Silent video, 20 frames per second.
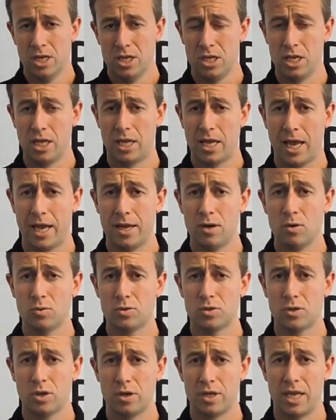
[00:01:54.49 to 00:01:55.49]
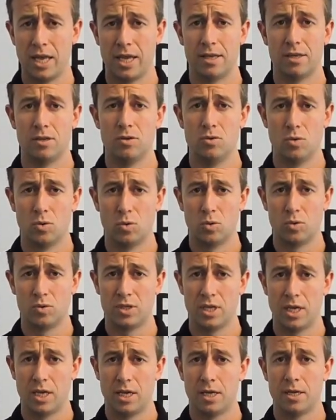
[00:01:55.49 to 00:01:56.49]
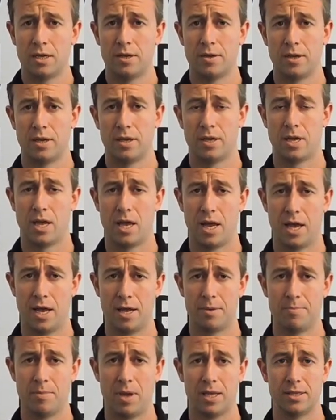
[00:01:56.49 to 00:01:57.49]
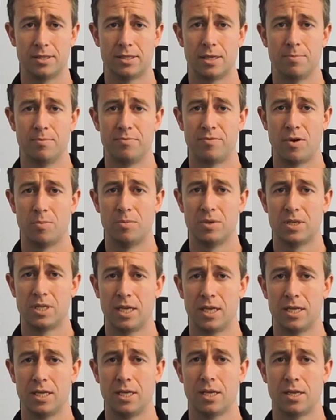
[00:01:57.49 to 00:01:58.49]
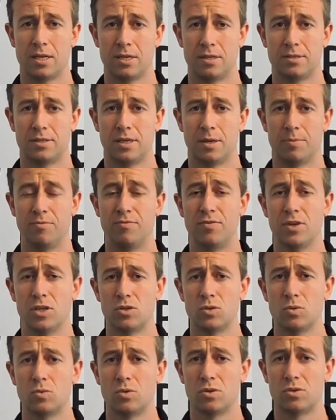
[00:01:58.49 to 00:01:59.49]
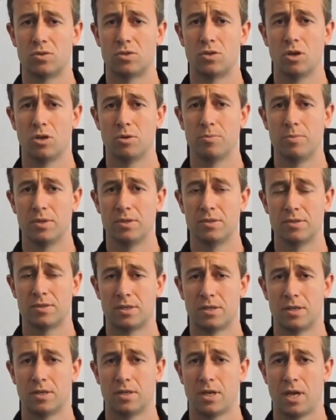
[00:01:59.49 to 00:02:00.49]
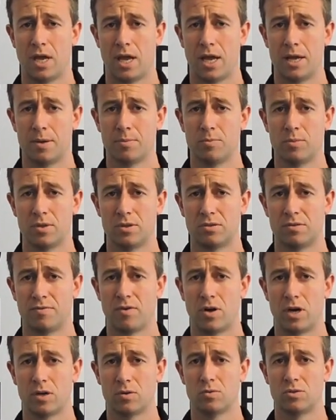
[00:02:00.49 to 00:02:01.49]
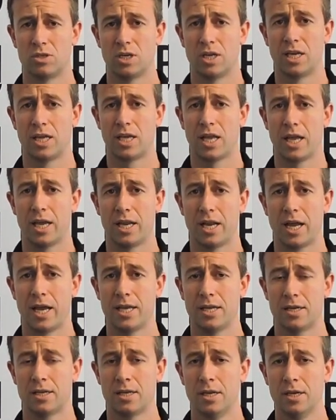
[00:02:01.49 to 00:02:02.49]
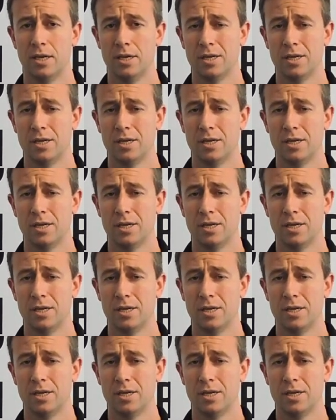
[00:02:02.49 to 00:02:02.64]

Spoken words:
You can also get nausea and some vomiting, some visual disturbance with the cervicalgenic headache.